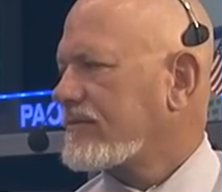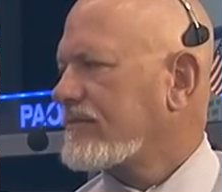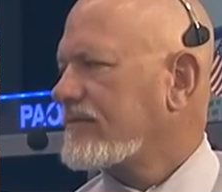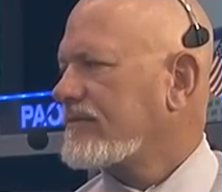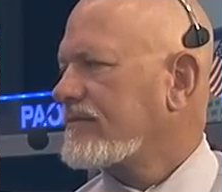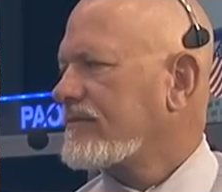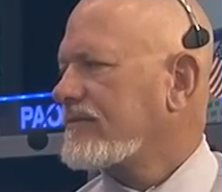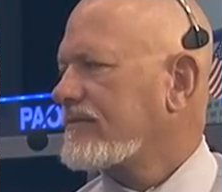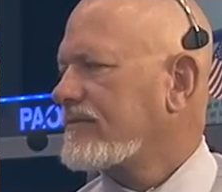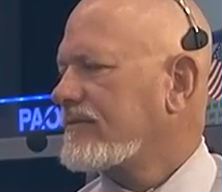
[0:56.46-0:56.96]

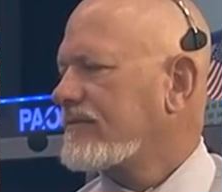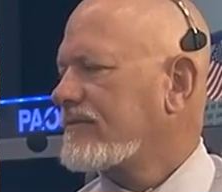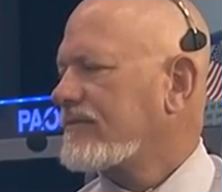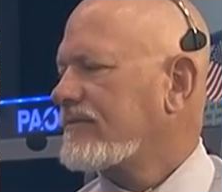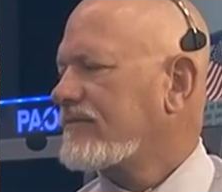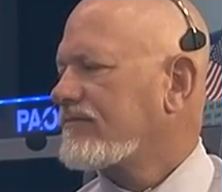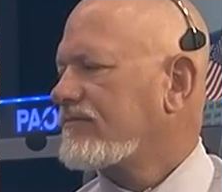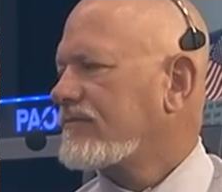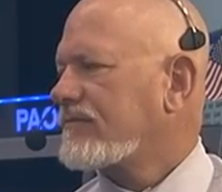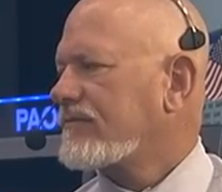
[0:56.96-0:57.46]

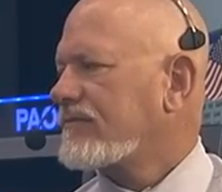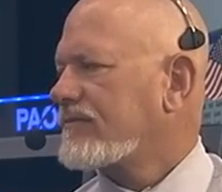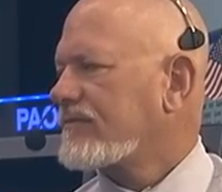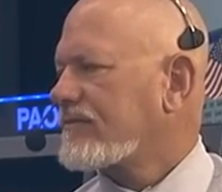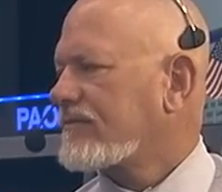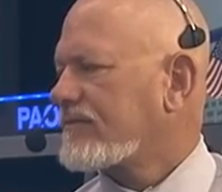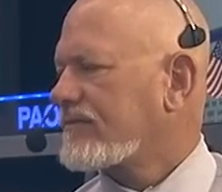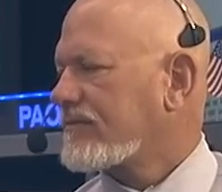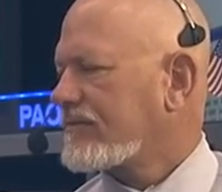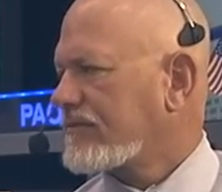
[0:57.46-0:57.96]

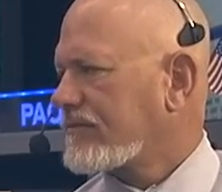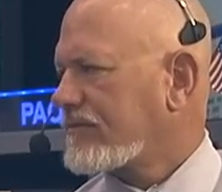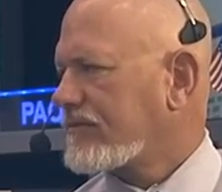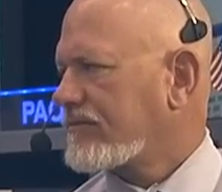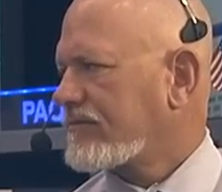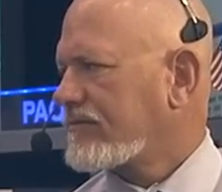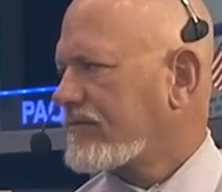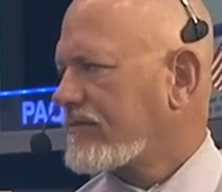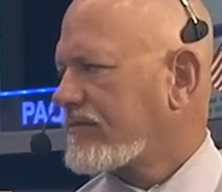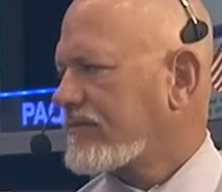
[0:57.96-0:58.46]

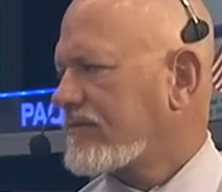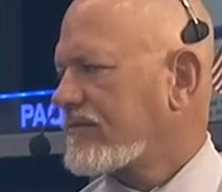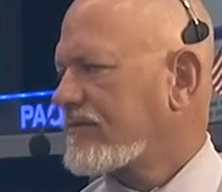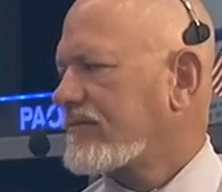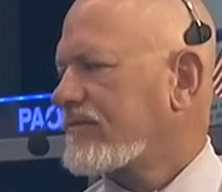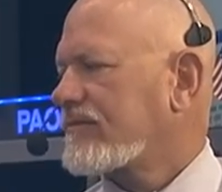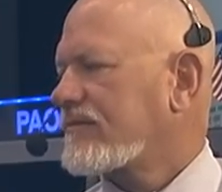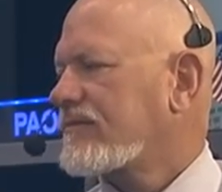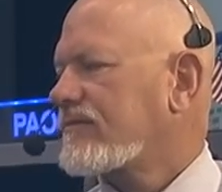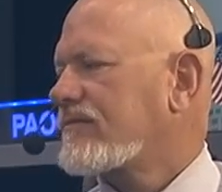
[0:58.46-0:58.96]

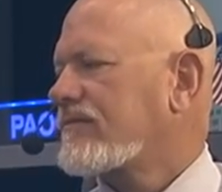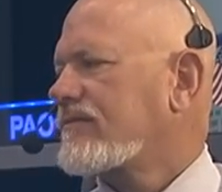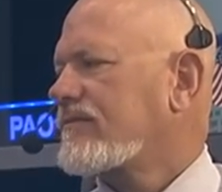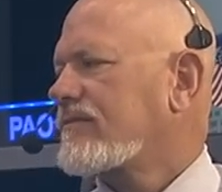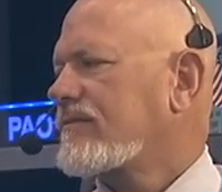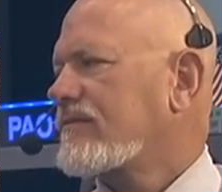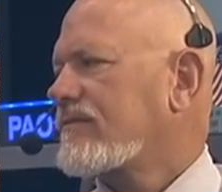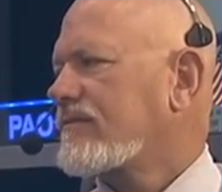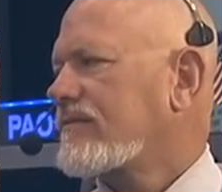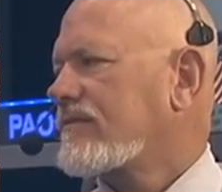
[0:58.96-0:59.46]

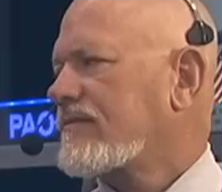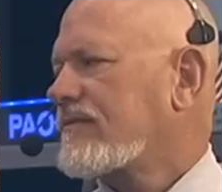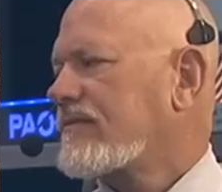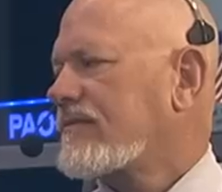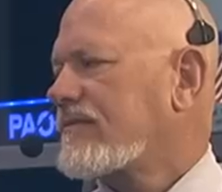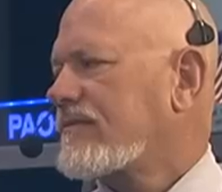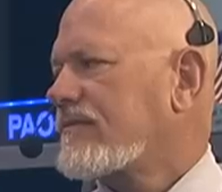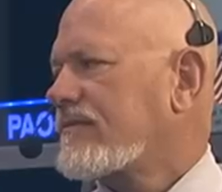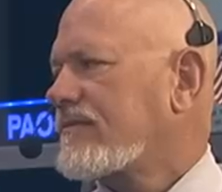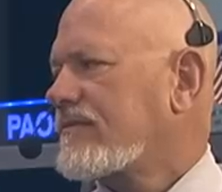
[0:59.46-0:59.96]

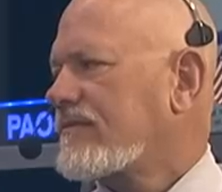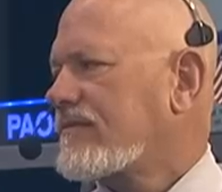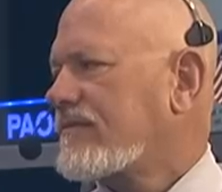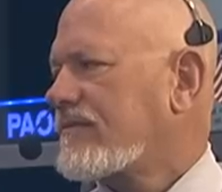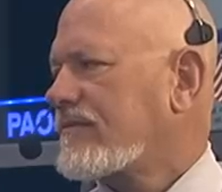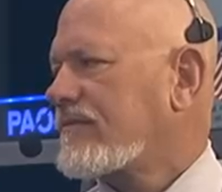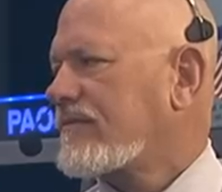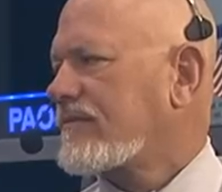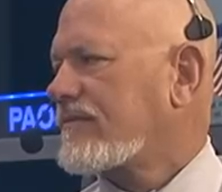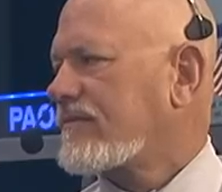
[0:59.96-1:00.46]

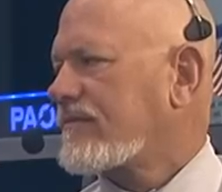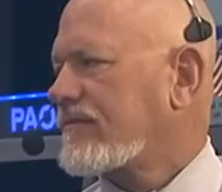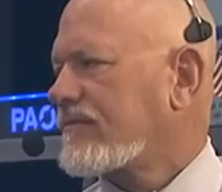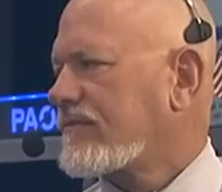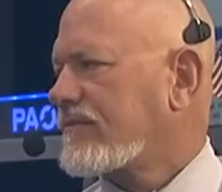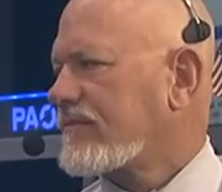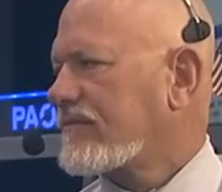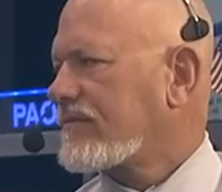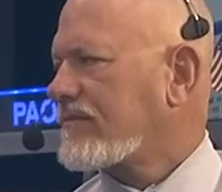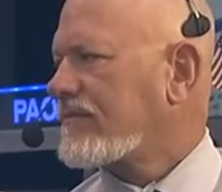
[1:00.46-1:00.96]

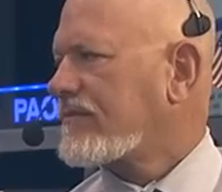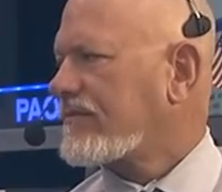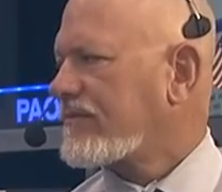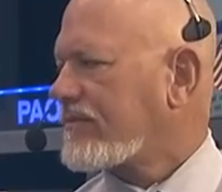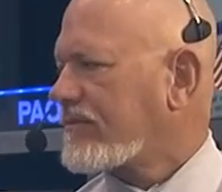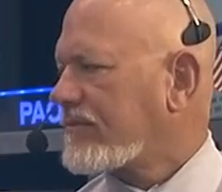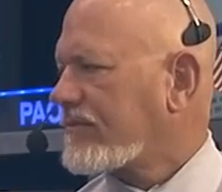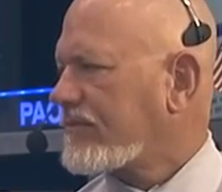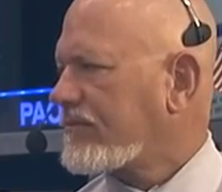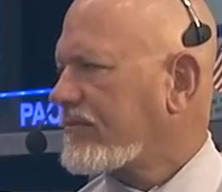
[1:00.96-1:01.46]

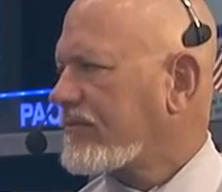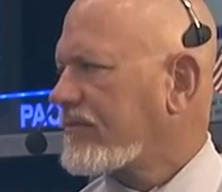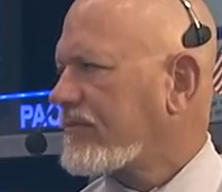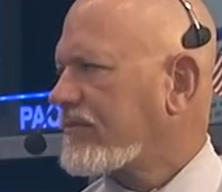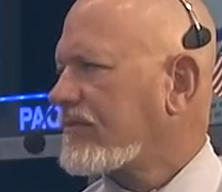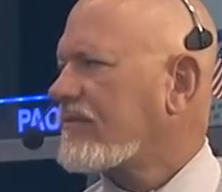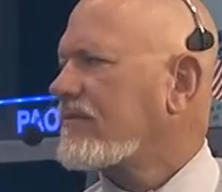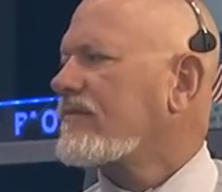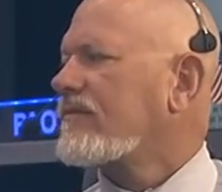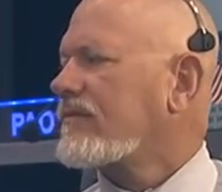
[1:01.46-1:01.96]

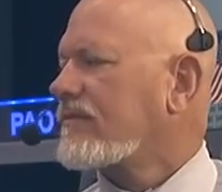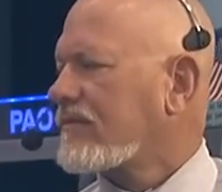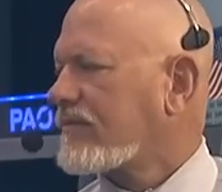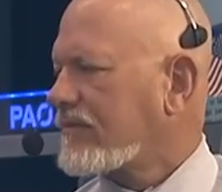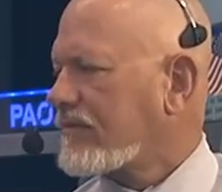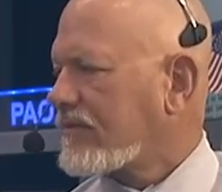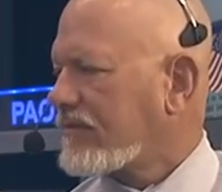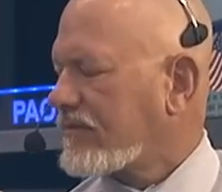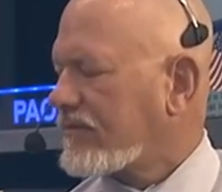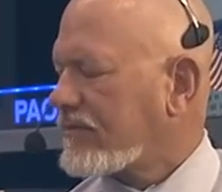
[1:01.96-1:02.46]

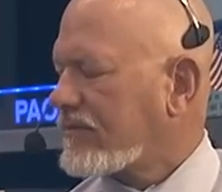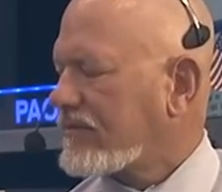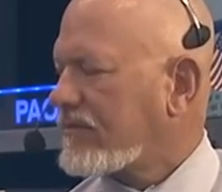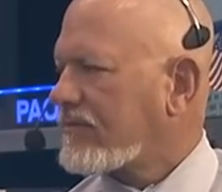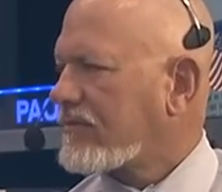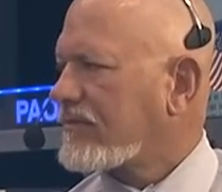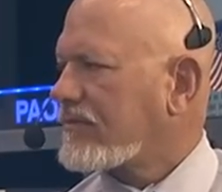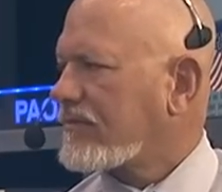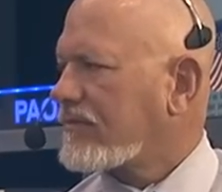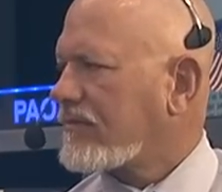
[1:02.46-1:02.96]

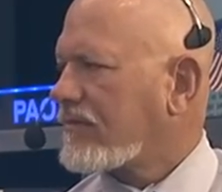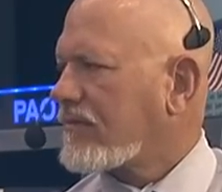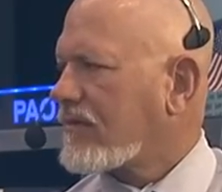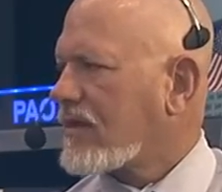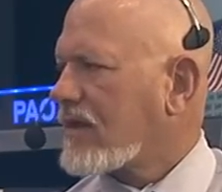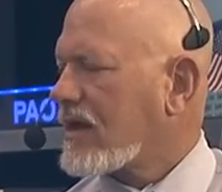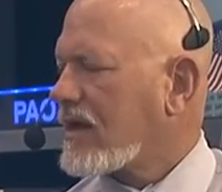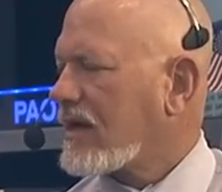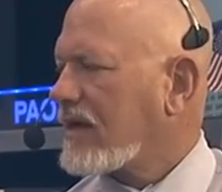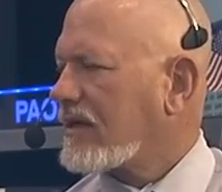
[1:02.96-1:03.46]

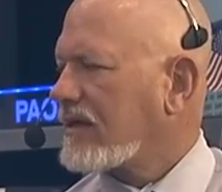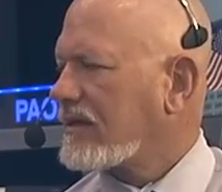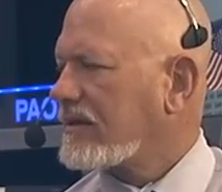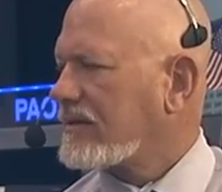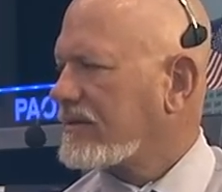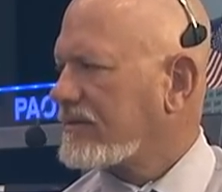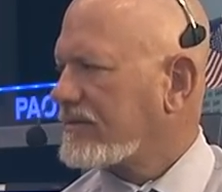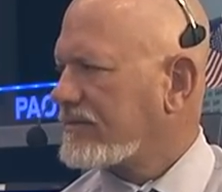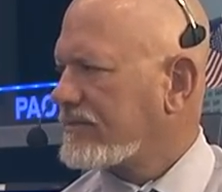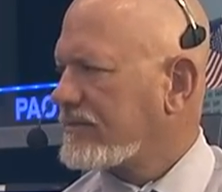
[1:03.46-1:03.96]

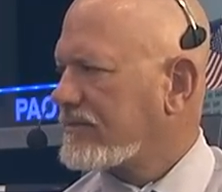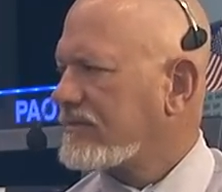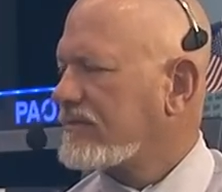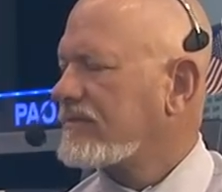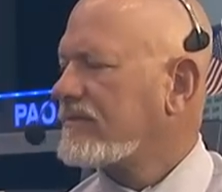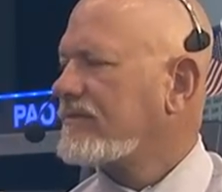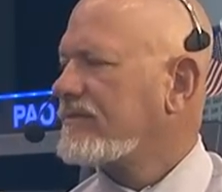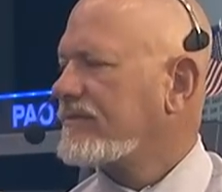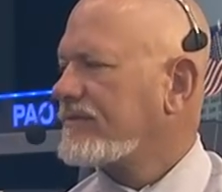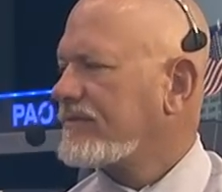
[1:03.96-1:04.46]
(silent)